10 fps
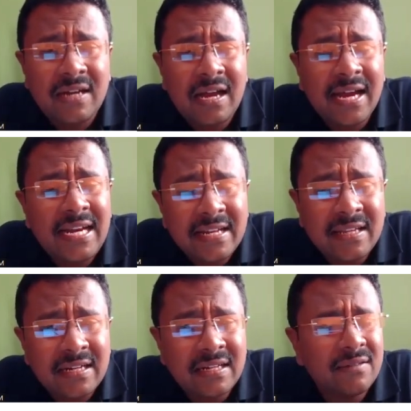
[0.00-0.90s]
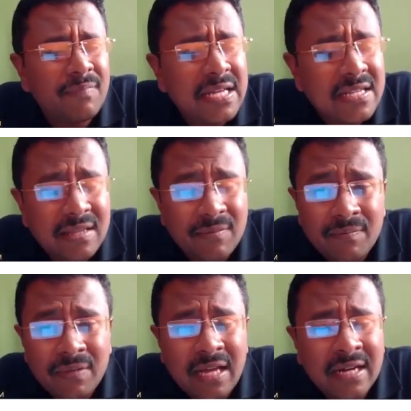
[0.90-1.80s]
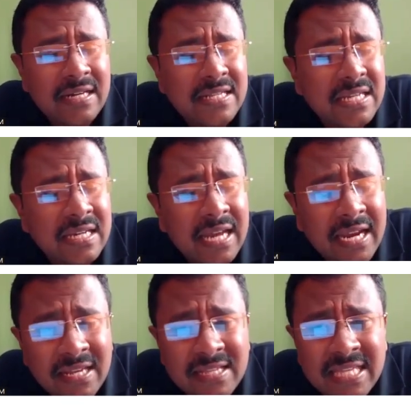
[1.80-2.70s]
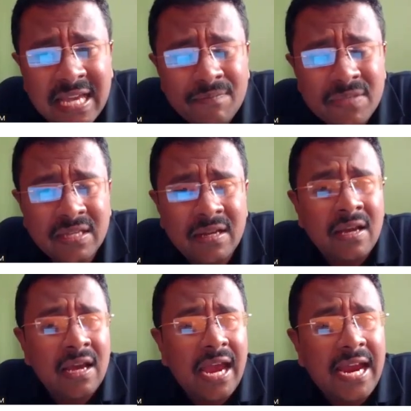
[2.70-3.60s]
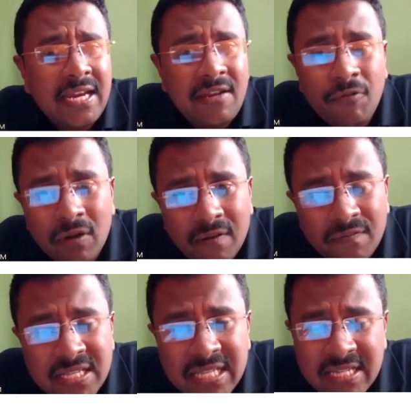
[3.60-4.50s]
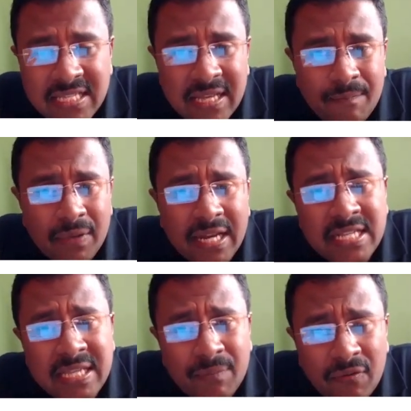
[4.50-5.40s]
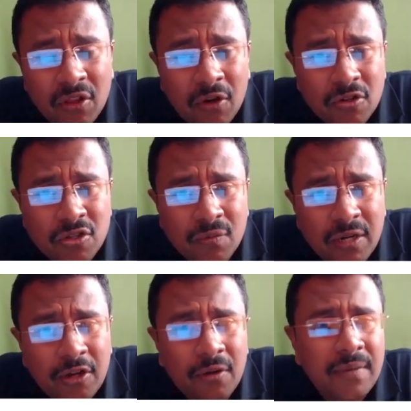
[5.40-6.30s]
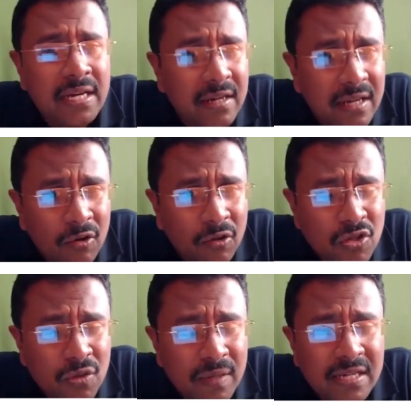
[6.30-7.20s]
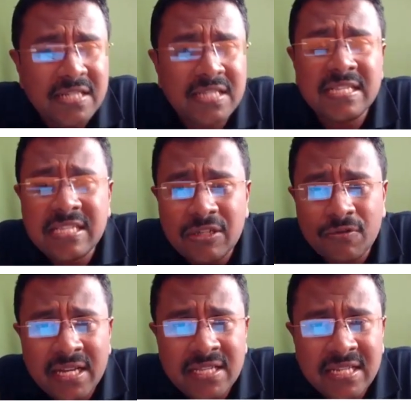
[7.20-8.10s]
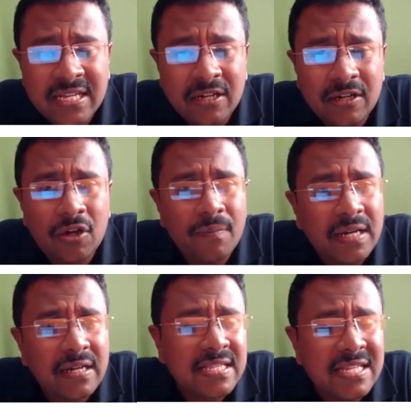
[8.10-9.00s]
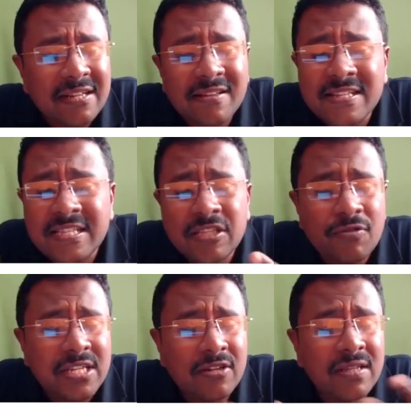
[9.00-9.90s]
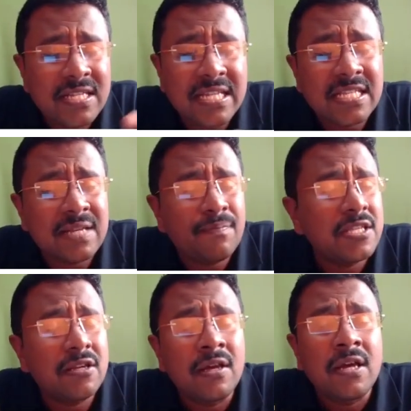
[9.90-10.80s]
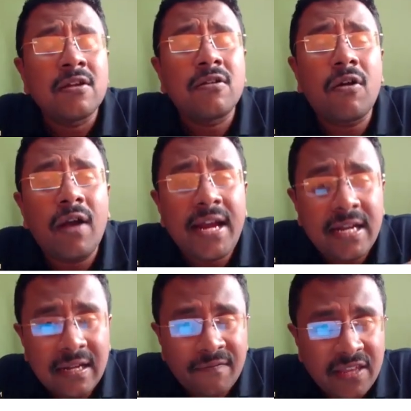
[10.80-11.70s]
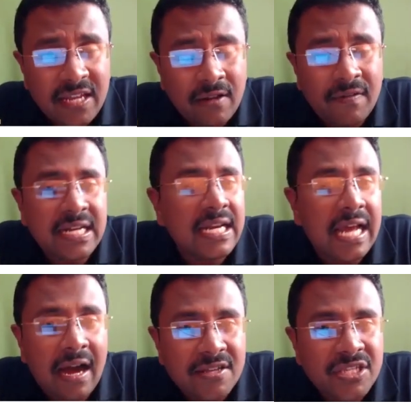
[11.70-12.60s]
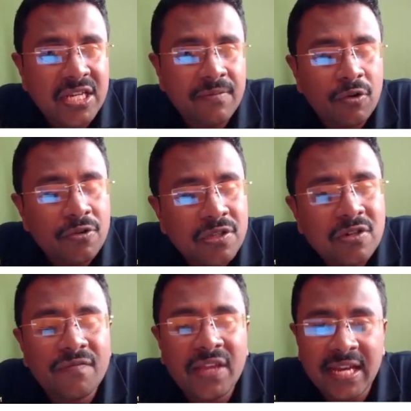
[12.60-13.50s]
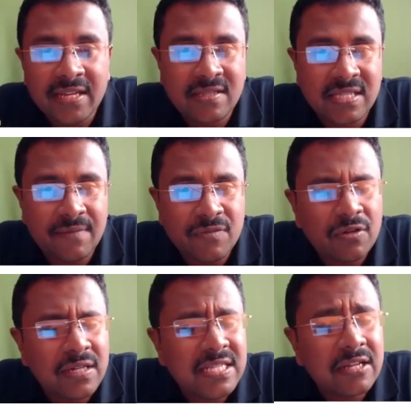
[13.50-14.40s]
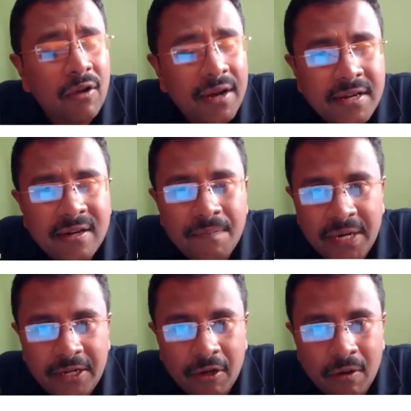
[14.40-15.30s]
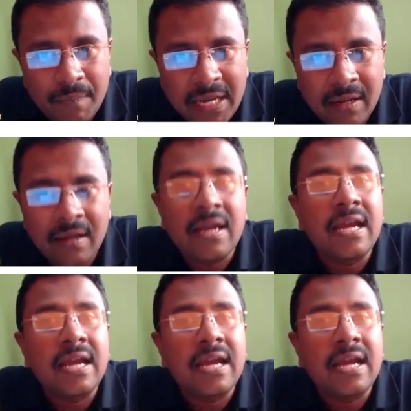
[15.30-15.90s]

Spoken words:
highlight that, please remember at least in exams, any one of this example for autosomal dominant, autosomal recessive, X-linked dominant, X-linked recessive, actually these examples are quite frequently asked in most of the exams. So it is a quite repeat topic,